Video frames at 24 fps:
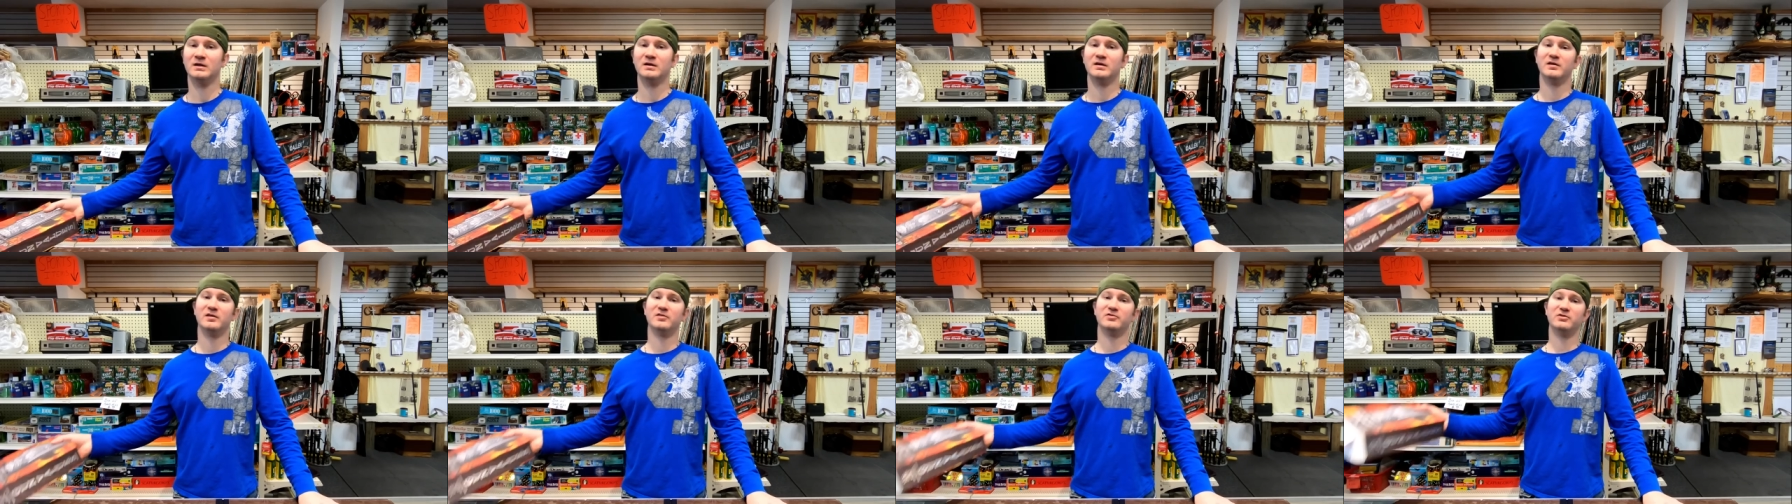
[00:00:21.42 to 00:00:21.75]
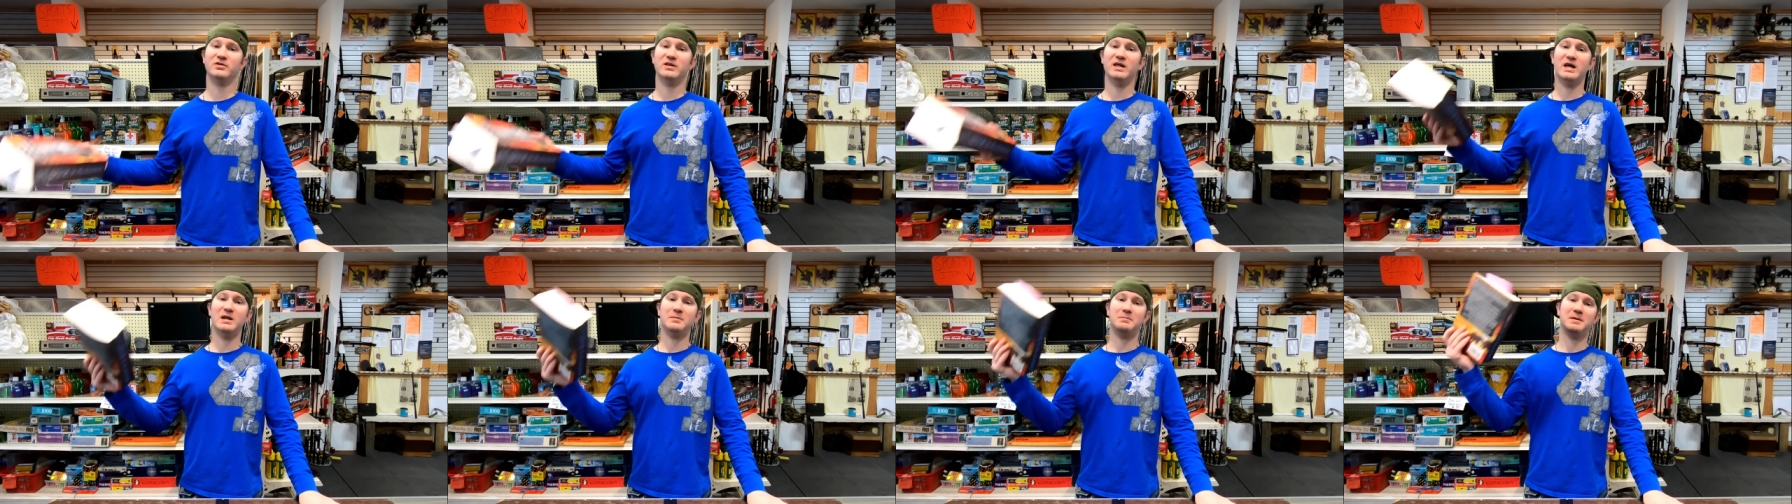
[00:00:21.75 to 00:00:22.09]
is a
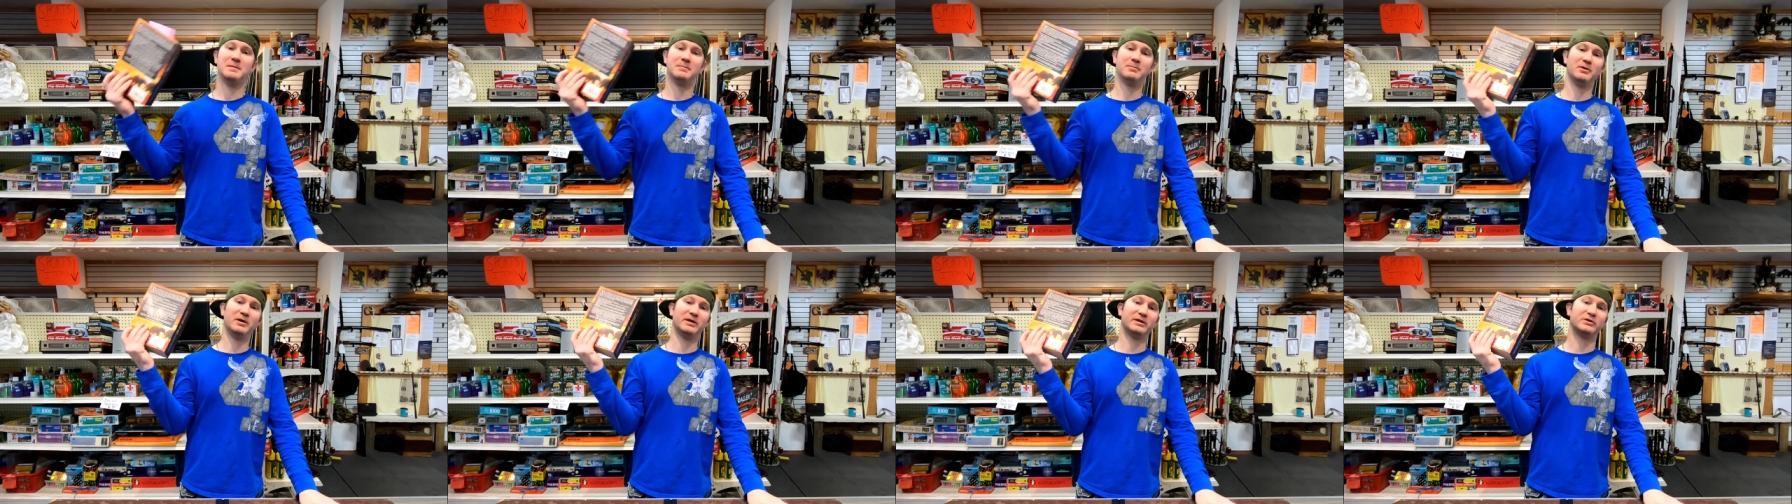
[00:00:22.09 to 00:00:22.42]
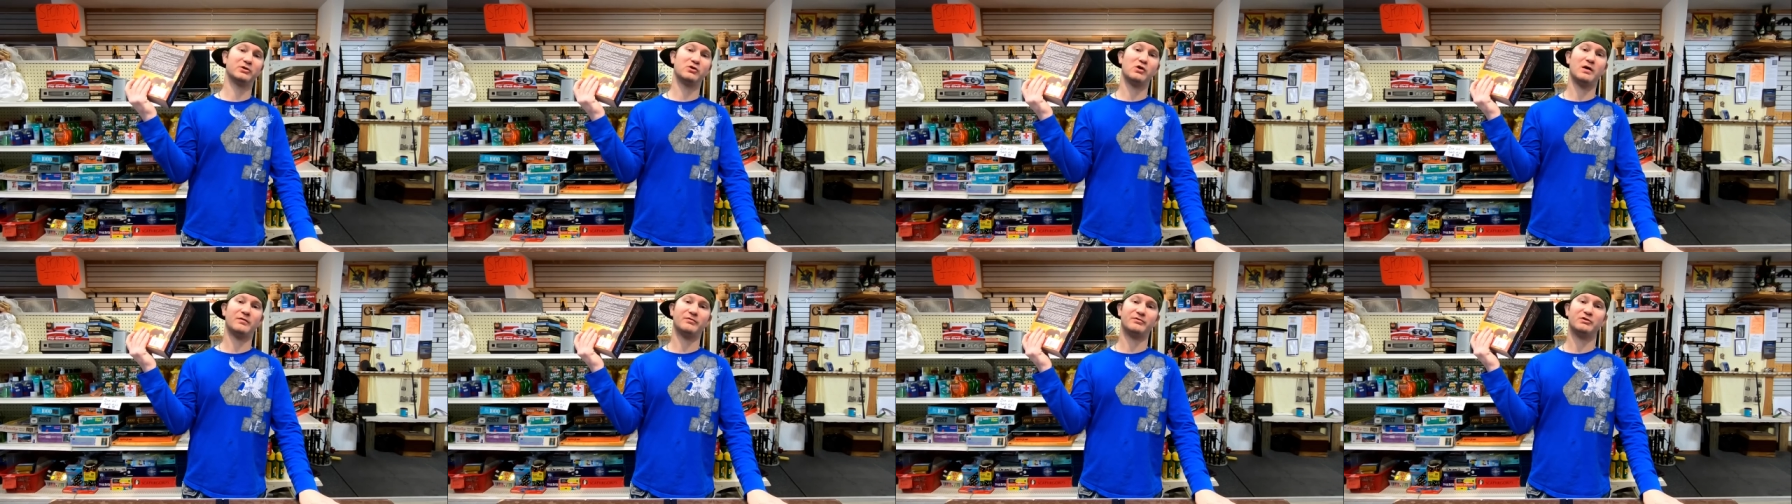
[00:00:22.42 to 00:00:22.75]
lot of people like to
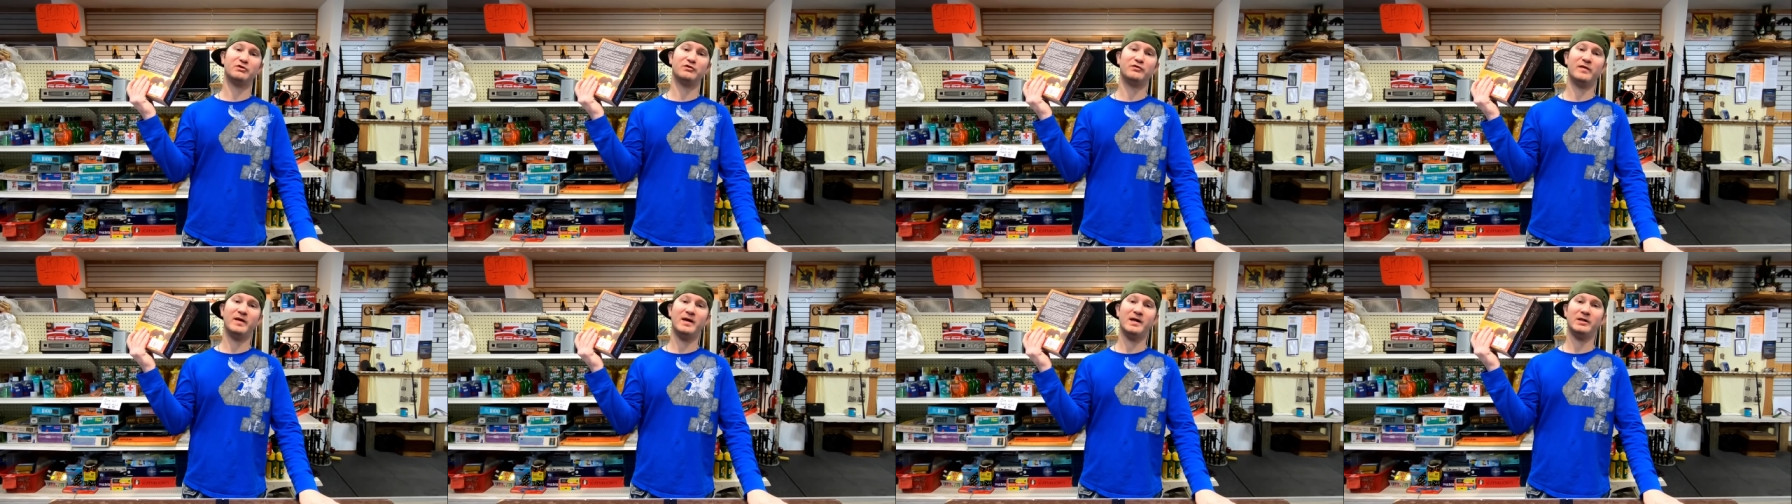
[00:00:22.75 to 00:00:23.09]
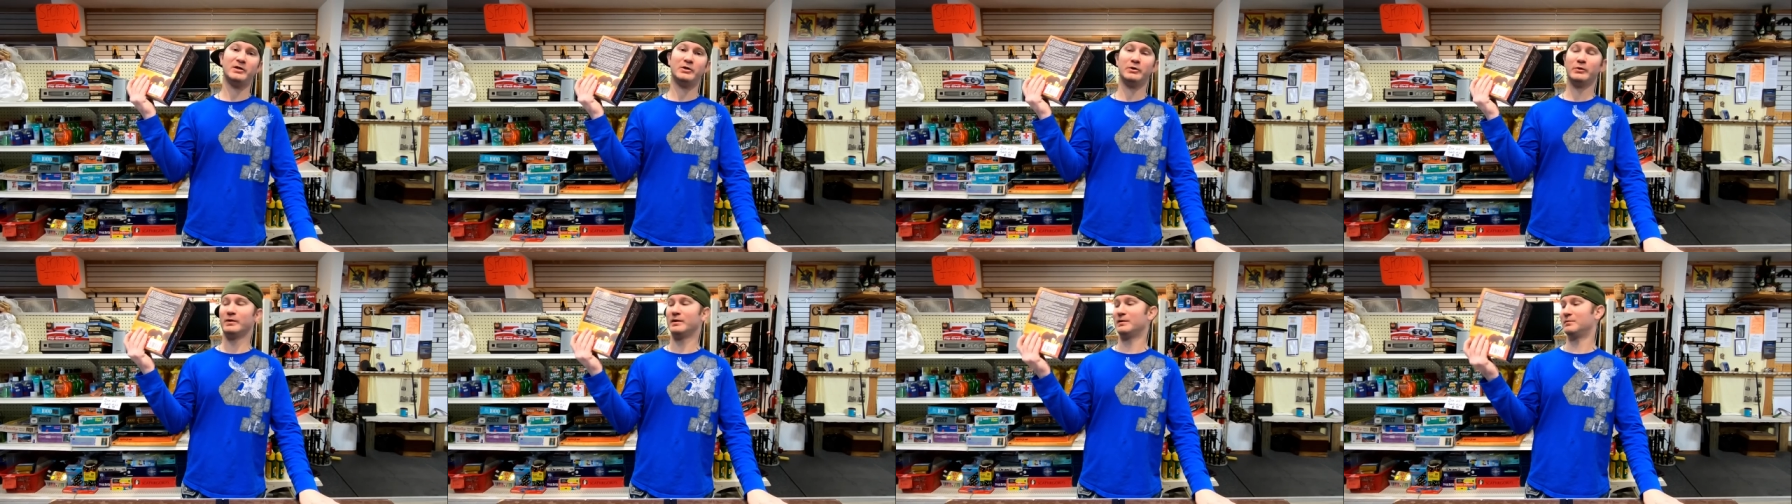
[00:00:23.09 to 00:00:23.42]
go off these
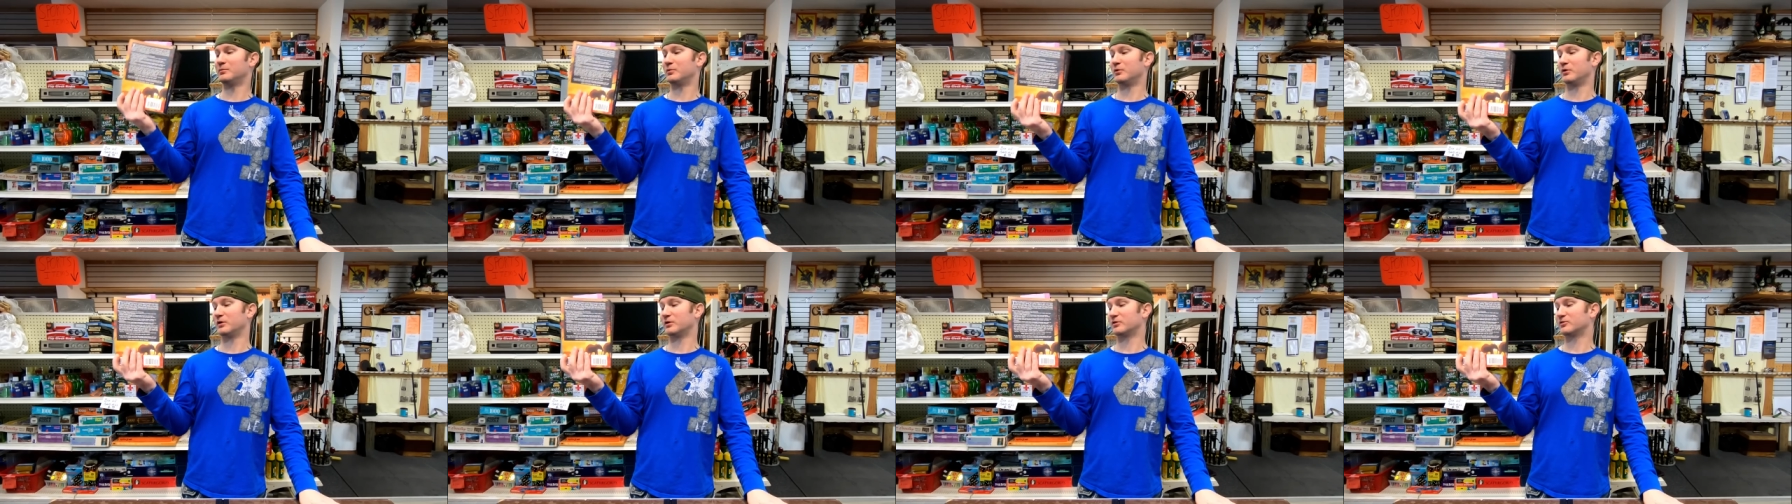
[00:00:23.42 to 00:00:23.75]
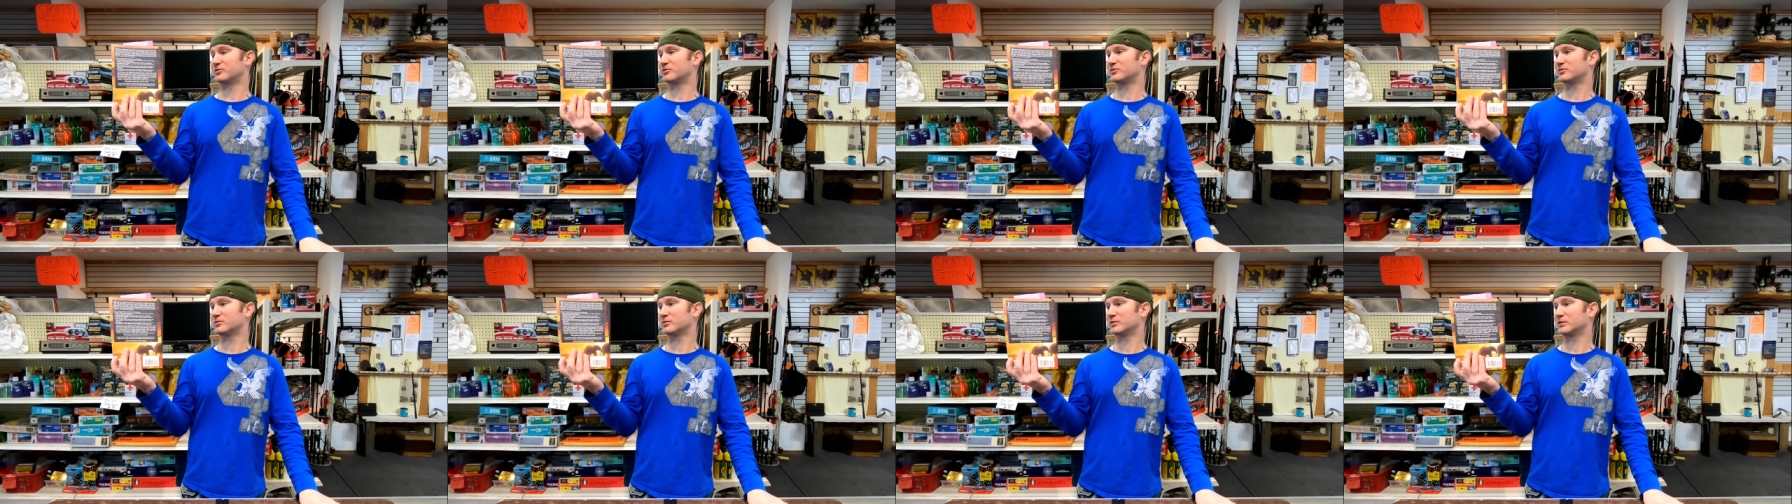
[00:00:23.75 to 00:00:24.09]
valuing
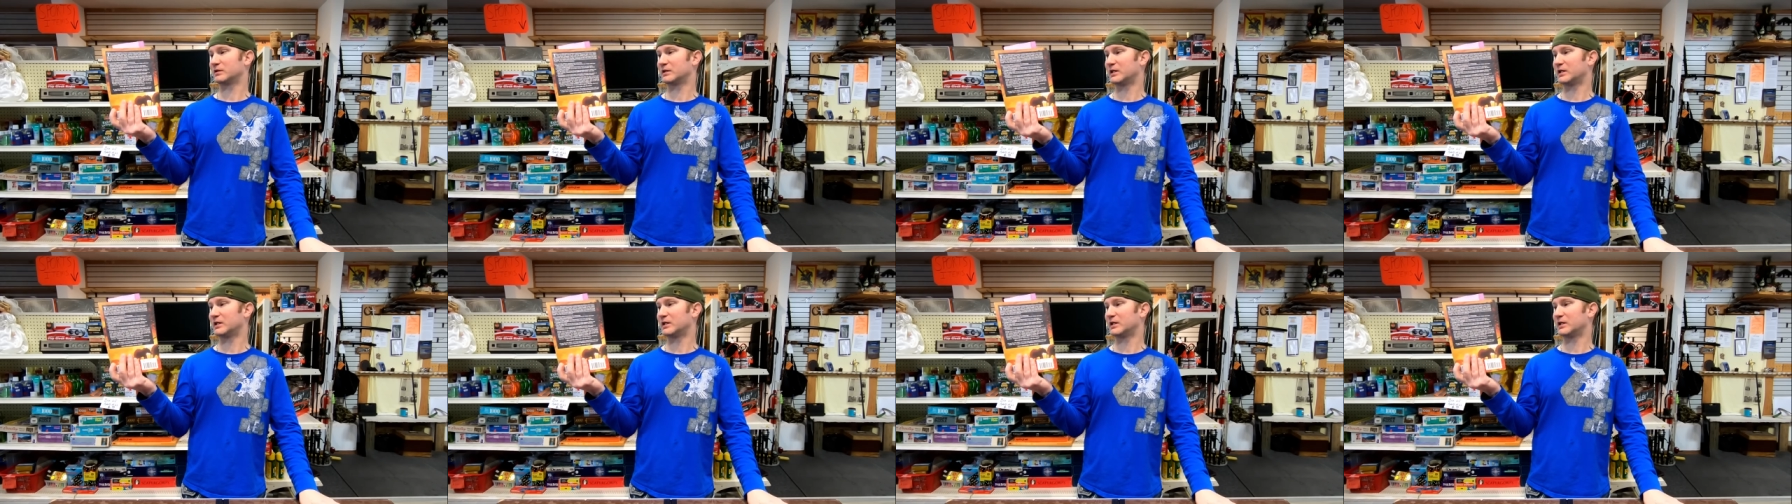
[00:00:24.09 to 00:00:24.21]
books.